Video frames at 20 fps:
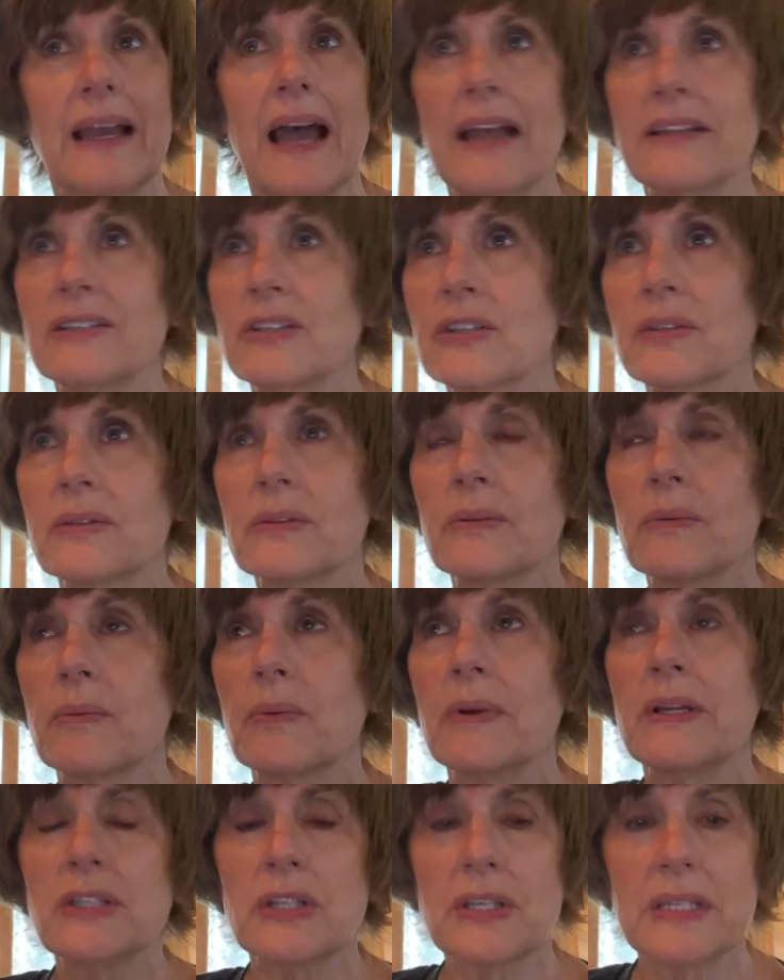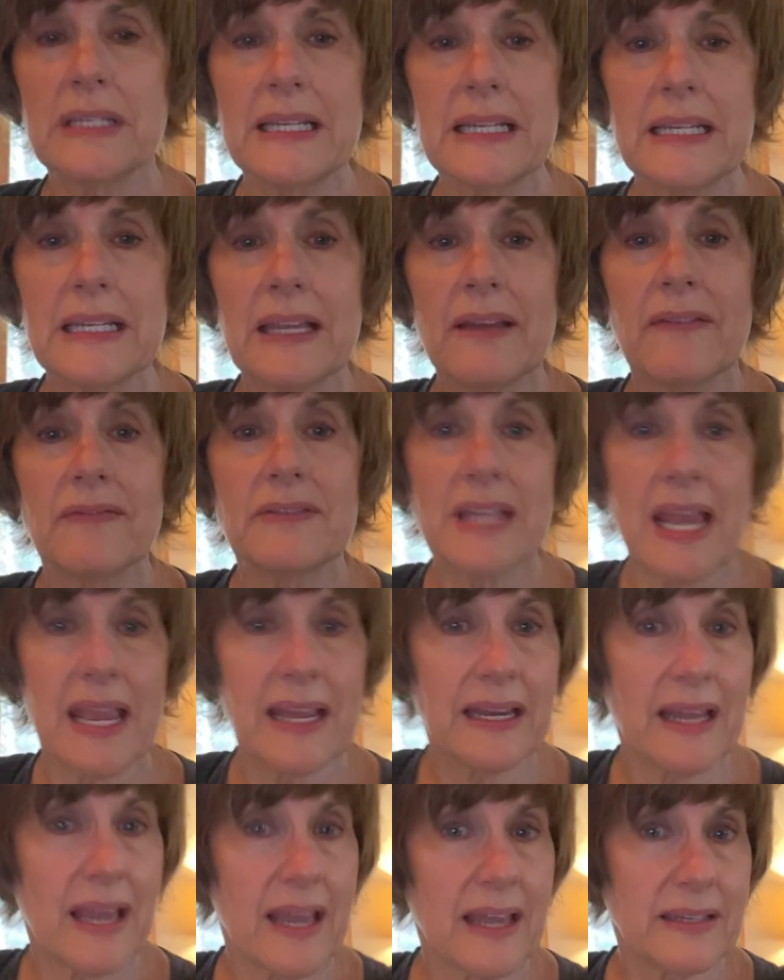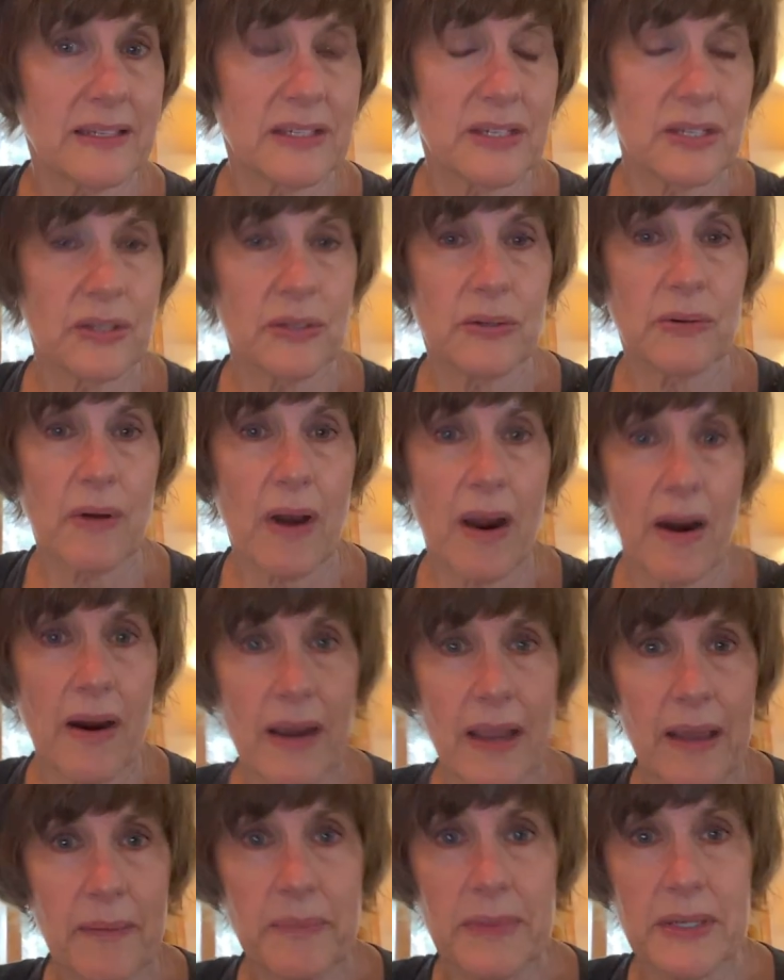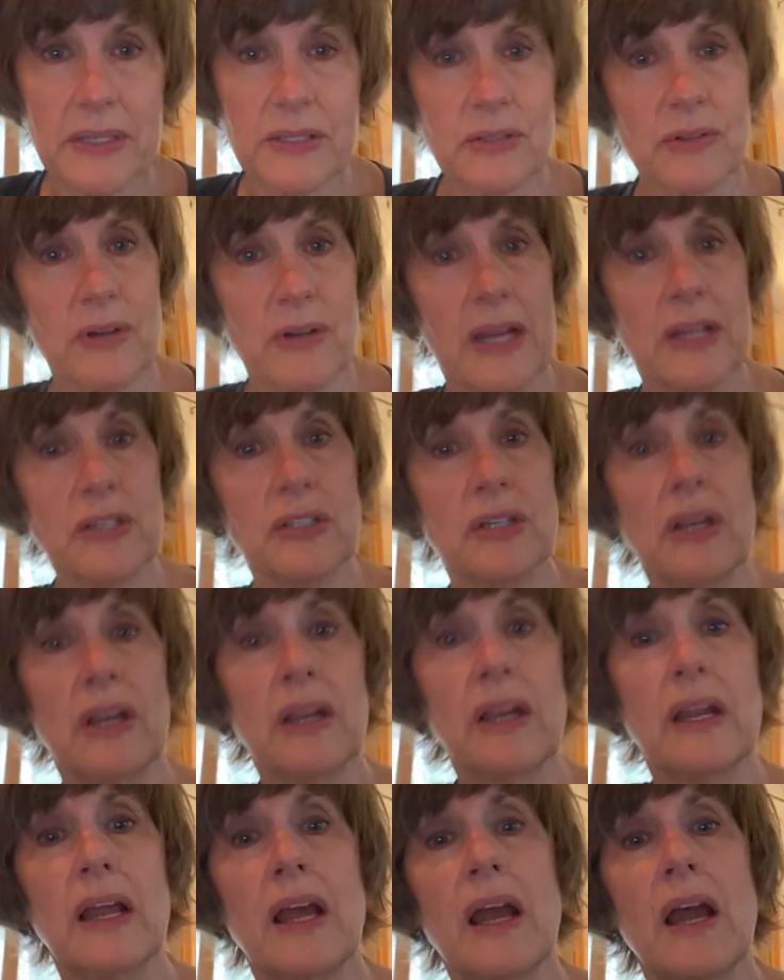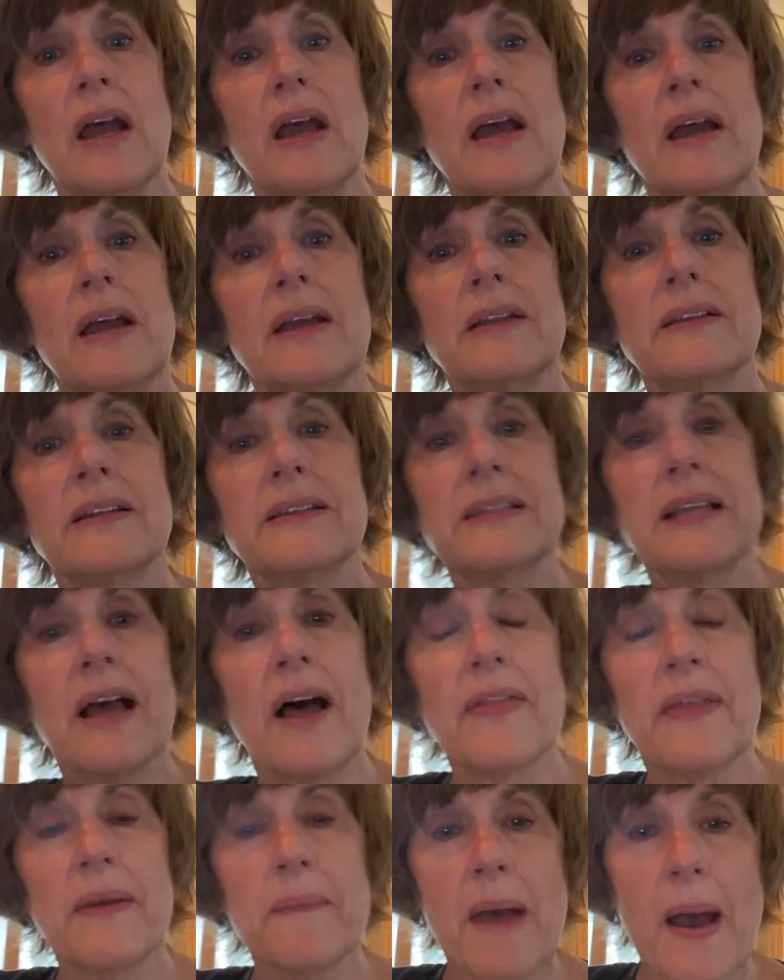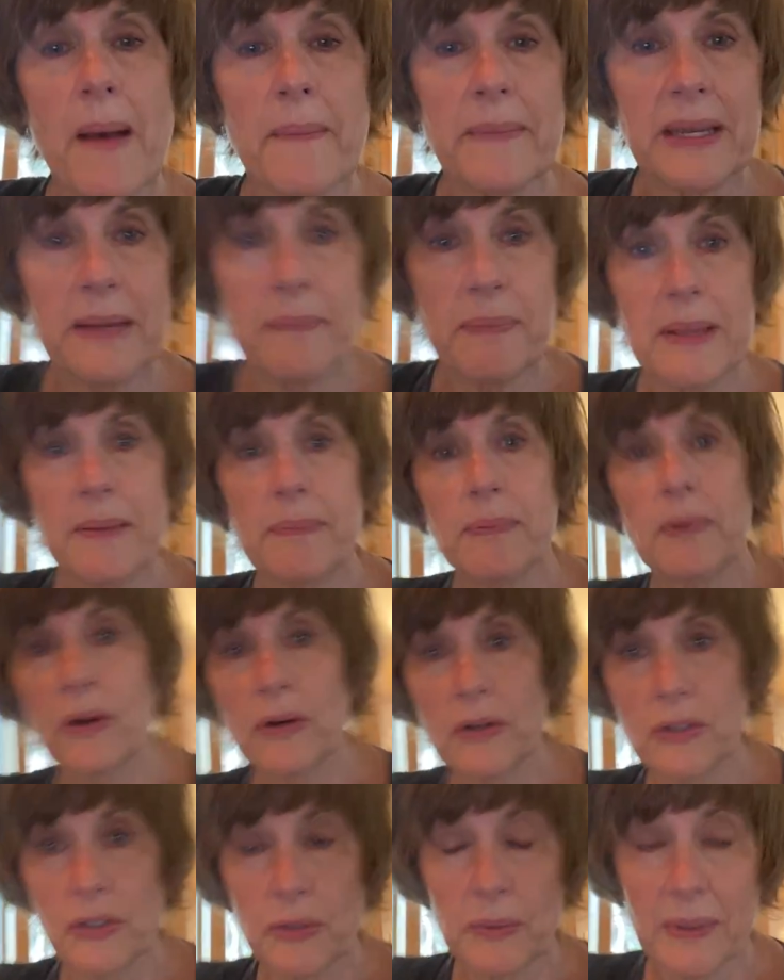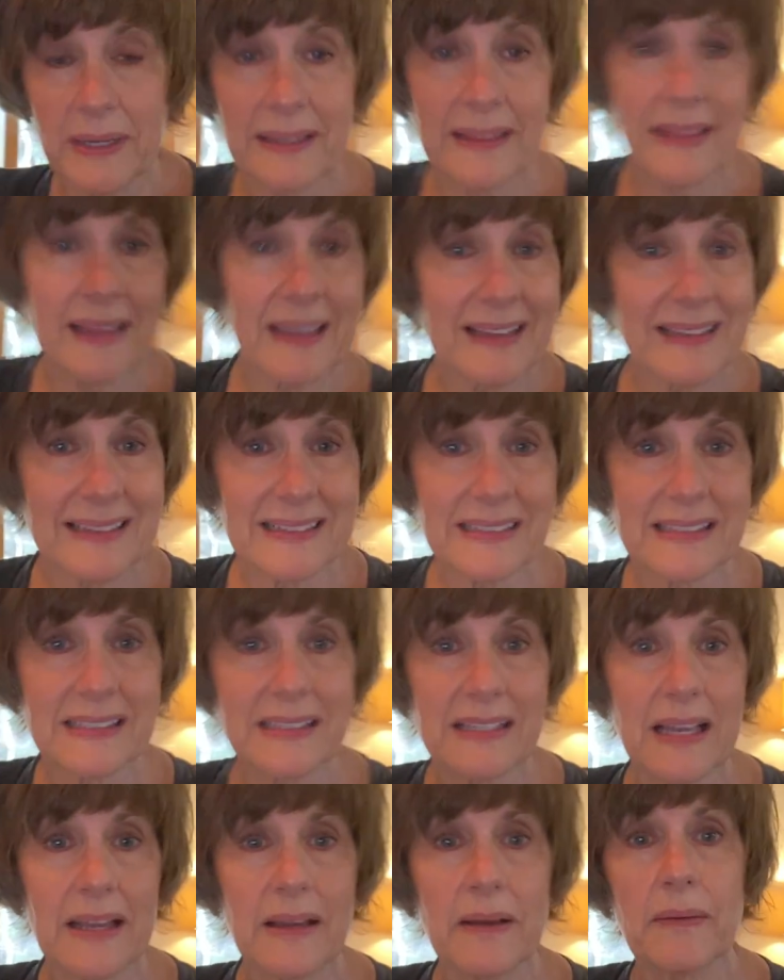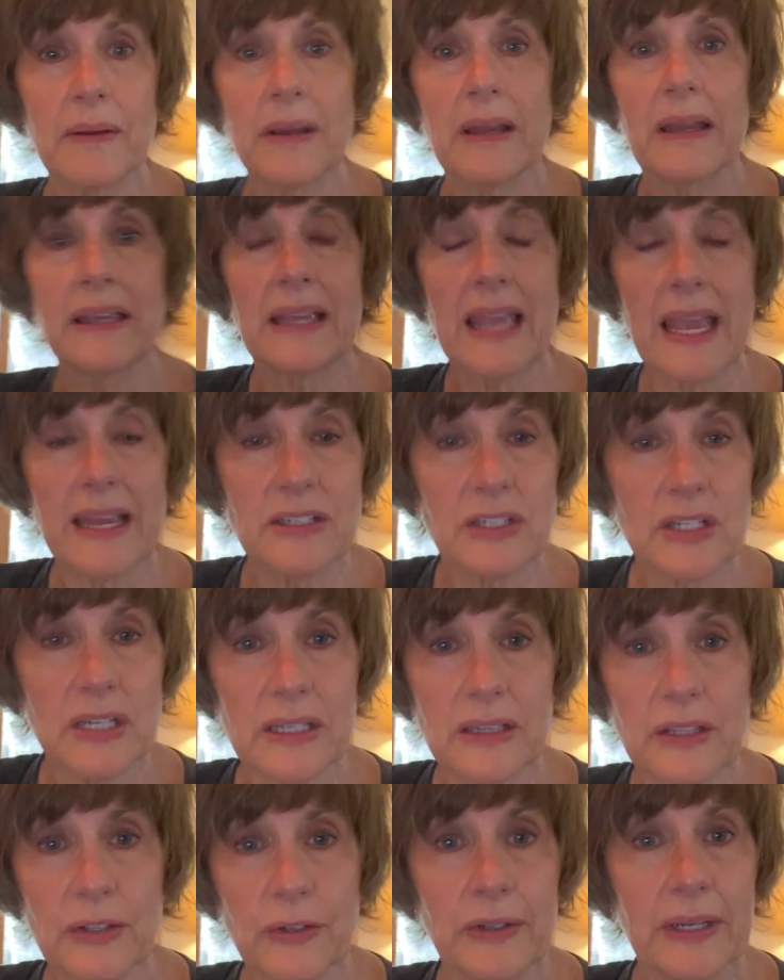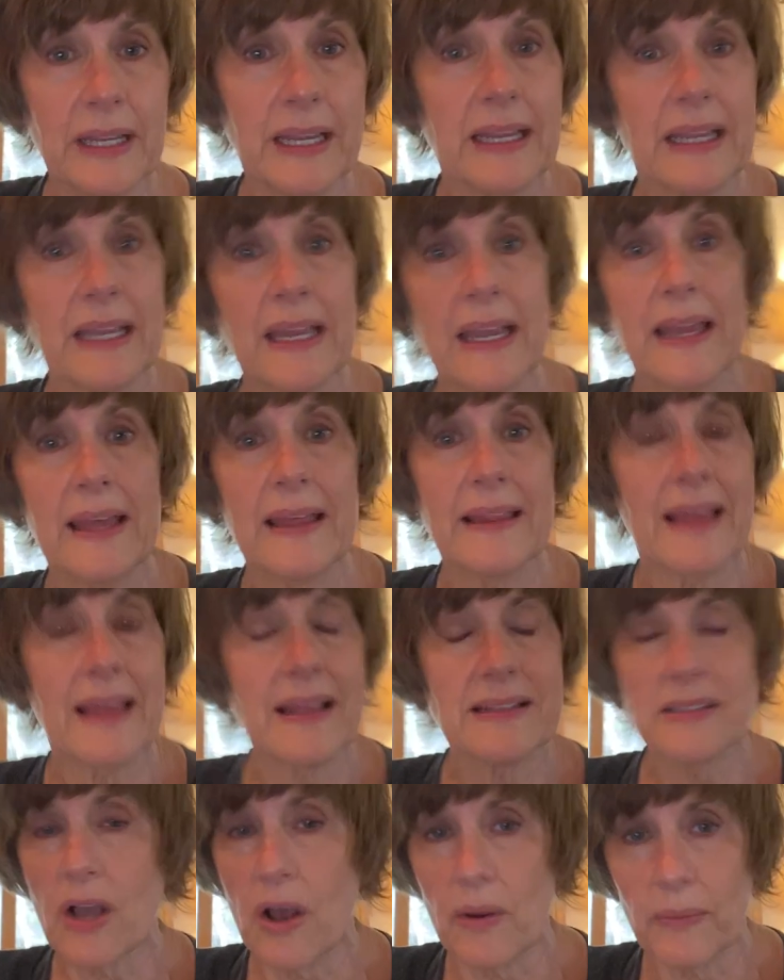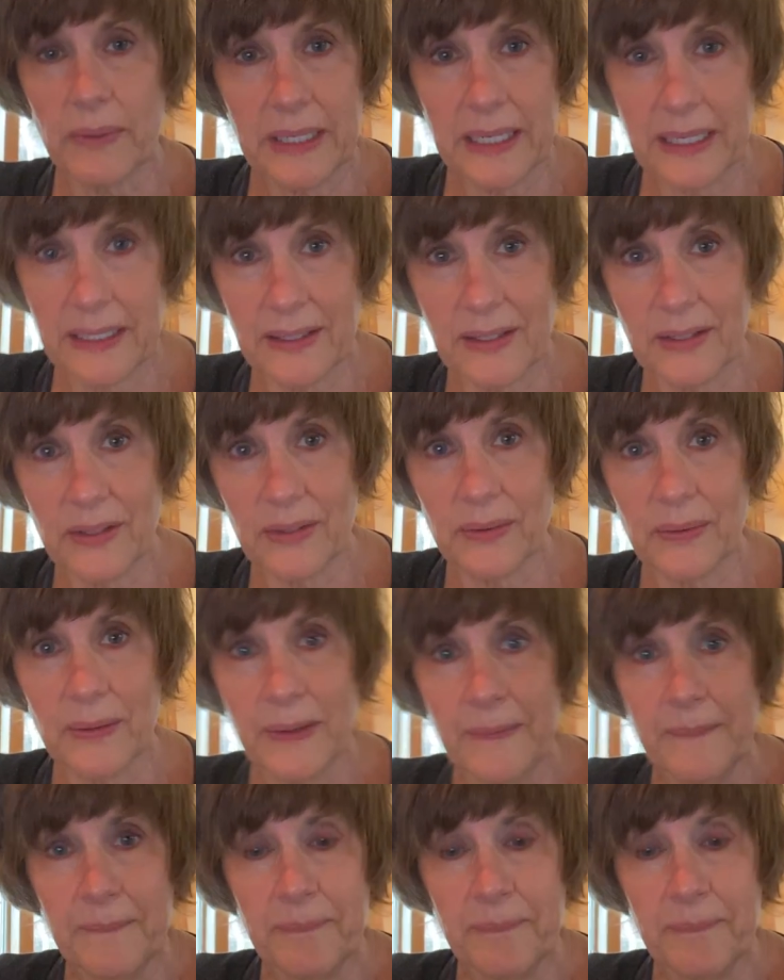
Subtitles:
We just need to give data to our administration to tell them how many people are doing things, engaged in learning. That's all we need to do.